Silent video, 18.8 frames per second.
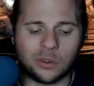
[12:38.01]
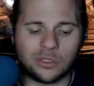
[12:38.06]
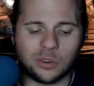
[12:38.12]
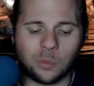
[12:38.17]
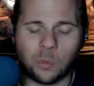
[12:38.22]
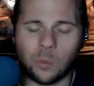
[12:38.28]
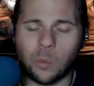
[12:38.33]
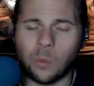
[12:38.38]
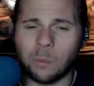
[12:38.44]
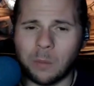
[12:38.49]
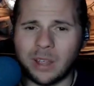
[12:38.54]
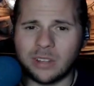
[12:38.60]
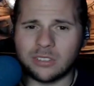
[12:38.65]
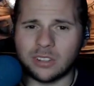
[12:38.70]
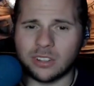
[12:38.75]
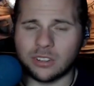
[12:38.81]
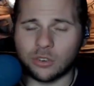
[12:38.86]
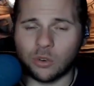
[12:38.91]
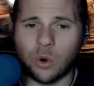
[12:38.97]
You're
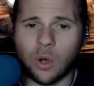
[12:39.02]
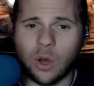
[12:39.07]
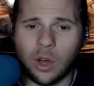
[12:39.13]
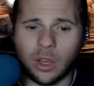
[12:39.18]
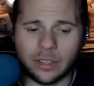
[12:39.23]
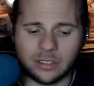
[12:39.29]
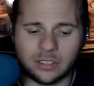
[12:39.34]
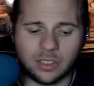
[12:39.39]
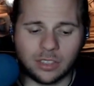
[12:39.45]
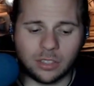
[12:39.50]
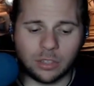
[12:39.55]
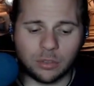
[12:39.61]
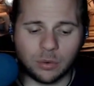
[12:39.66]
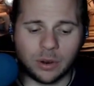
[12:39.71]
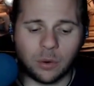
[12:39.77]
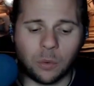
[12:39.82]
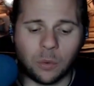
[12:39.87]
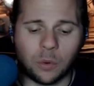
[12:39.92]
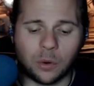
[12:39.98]
basically crawling to the
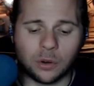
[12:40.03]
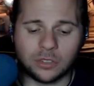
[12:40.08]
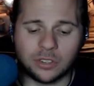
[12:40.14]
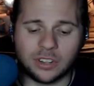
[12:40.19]
3/4,